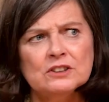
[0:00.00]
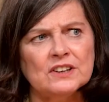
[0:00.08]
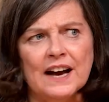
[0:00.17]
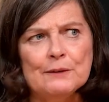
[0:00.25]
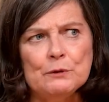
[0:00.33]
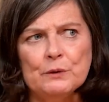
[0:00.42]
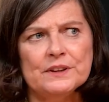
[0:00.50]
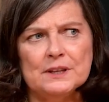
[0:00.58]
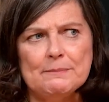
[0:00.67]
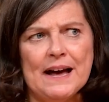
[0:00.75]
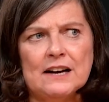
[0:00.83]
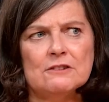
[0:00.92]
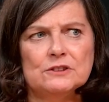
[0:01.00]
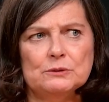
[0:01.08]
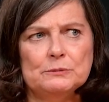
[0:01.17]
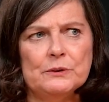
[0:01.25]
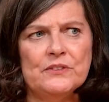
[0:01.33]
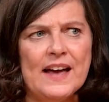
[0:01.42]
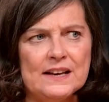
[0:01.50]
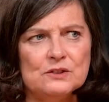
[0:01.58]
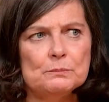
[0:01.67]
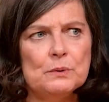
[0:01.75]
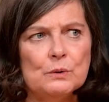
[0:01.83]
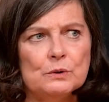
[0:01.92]
time we were in the back room, we were there
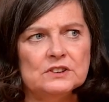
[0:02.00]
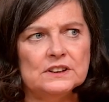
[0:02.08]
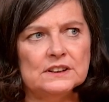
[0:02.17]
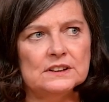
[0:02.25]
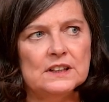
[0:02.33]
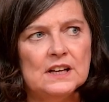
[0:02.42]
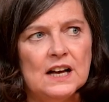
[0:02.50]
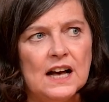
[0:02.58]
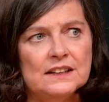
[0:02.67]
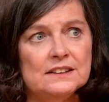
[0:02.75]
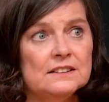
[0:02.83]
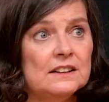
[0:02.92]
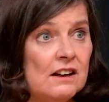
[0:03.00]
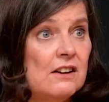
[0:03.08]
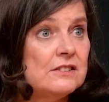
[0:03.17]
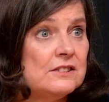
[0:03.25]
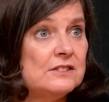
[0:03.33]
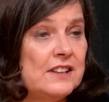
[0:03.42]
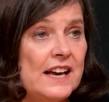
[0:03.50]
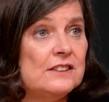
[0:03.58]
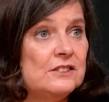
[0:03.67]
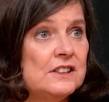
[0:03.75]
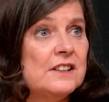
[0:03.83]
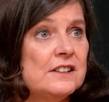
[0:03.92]
supporting. And in the last
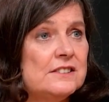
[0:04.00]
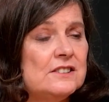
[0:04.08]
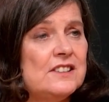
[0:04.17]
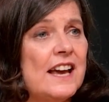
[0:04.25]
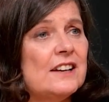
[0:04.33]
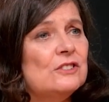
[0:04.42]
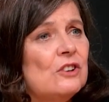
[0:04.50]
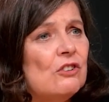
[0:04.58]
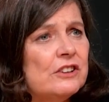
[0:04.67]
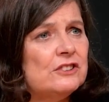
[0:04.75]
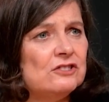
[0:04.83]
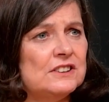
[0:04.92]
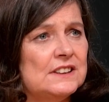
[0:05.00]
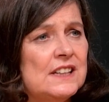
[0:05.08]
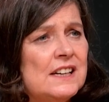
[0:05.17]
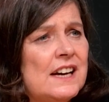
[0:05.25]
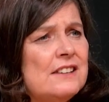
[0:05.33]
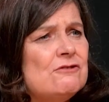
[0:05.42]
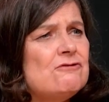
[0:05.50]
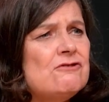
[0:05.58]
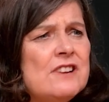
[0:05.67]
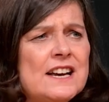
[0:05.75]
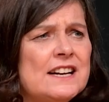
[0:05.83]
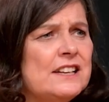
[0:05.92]
10 years, technology has
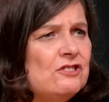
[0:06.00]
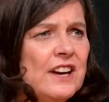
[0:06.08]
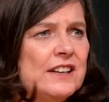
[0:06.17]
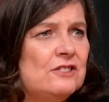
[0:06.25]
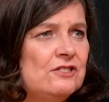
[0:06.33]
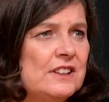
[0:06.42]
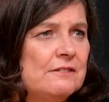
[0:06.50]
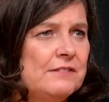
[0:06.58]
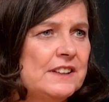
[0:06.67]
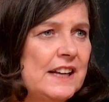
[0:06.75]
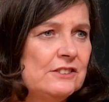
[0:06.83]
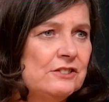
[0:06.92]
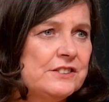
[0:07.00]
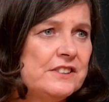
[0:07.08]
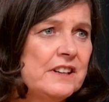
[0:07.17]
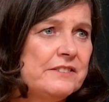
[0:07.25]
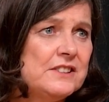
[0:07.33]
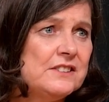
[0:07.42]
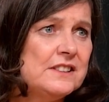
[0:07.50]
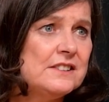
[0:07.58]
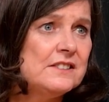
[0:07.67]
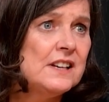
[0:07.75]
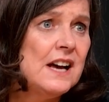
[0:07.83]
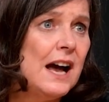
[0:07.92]
really changing financial
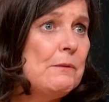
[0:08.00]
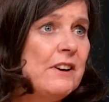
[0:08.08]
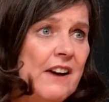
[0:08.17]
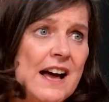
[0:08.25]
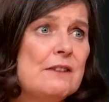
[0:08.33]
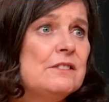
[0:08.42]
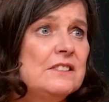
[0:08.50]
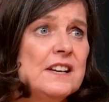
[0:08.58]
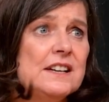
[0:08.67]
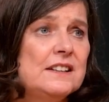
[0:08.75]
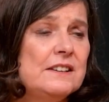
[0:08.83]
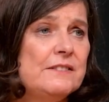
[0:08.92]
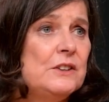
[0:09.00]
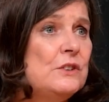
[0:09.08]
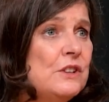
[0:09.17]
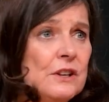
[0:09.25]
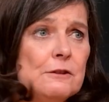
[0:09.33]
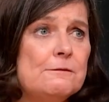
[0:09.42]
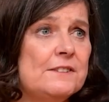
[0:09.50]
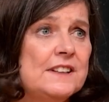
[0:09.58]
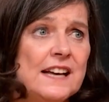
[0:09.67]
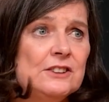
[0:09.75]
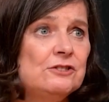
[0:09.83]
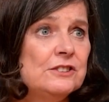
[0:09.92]
services. And we're out there giving new
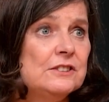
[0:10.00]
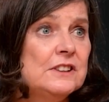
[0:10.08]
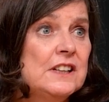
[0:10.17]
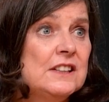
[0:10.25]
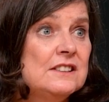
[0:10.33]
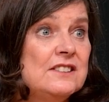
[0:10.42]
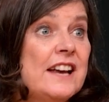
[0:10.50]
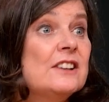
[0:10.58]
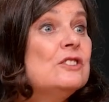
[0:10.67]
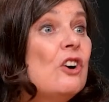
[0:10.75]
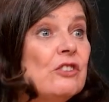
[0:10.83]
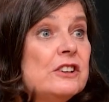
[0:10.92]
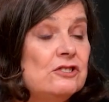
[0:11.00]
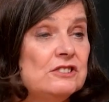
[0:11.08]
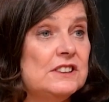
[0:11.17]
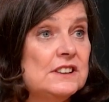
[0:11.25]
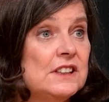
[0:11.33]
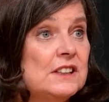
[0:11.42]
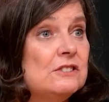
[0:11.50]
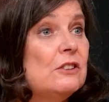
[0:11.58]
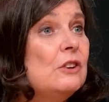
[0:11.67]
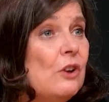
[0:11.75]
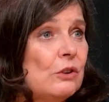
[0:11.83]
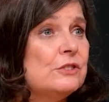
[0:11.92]
financial technology to
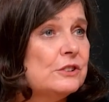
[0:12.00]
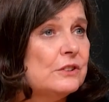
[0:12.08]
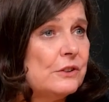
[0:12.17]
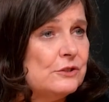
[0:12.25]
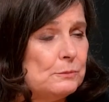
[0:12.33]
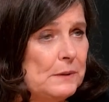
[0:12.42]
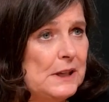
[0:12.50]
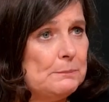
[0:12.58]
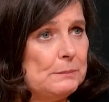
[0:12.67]
lots and lots of people.